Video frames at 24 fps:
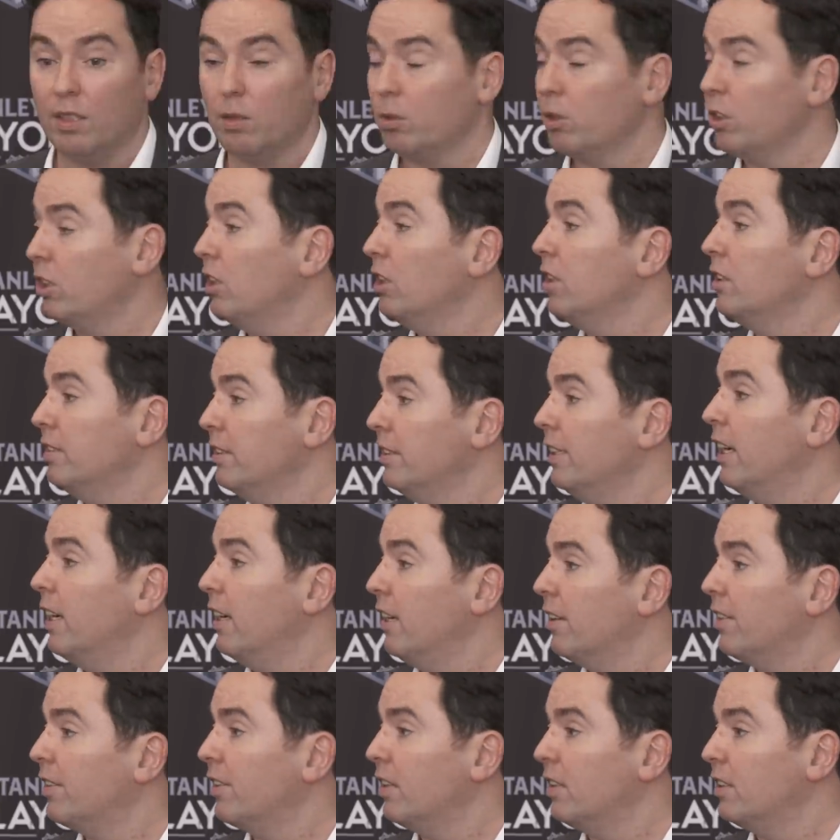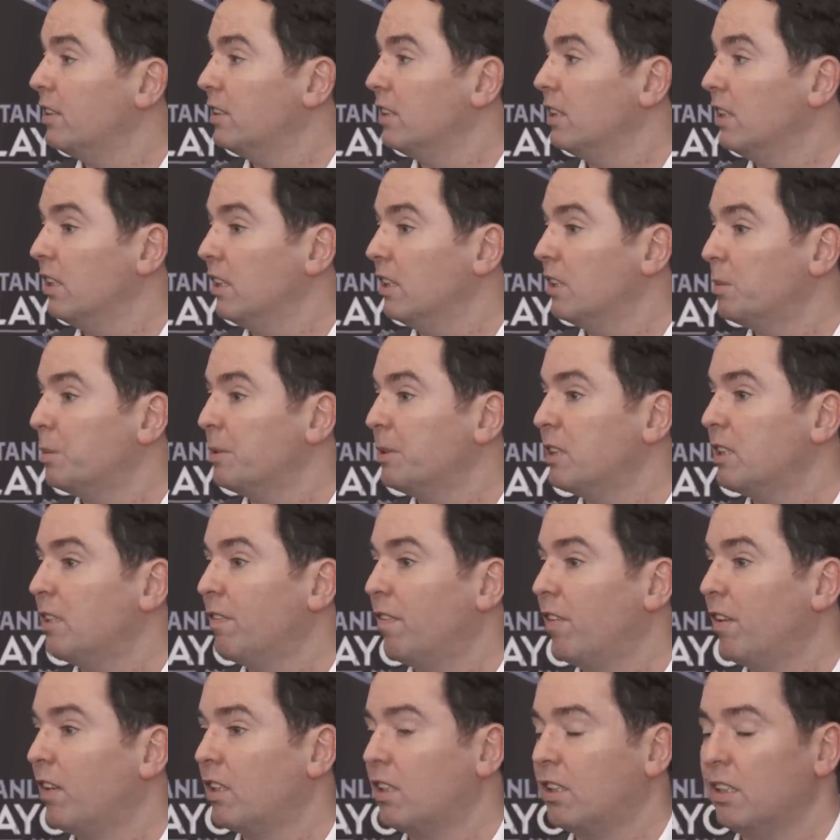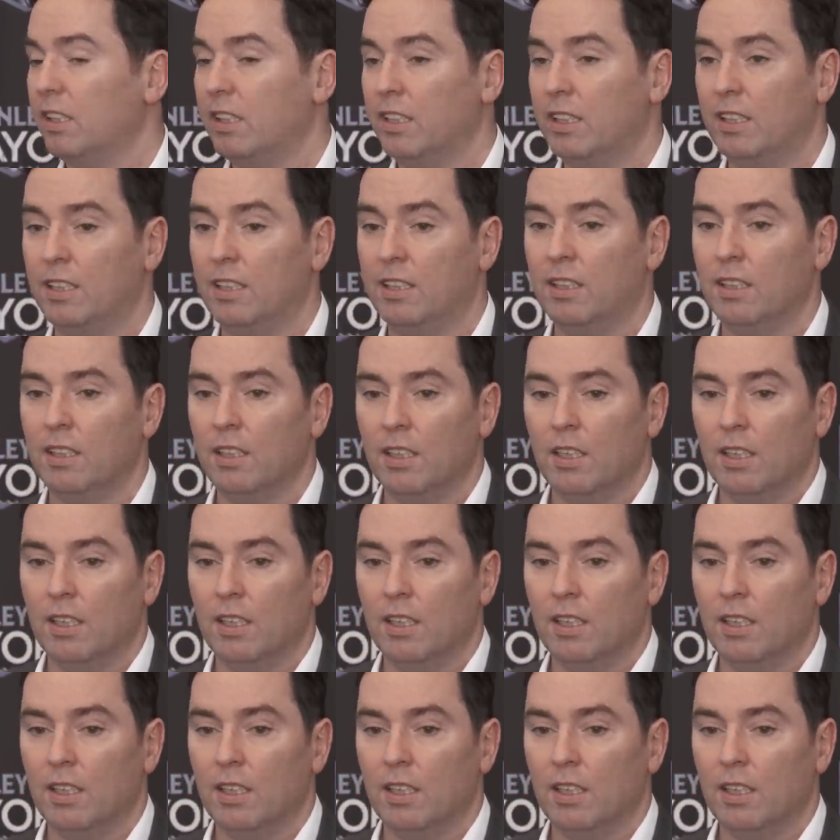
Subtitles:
they were good. Yeah, I thought specifically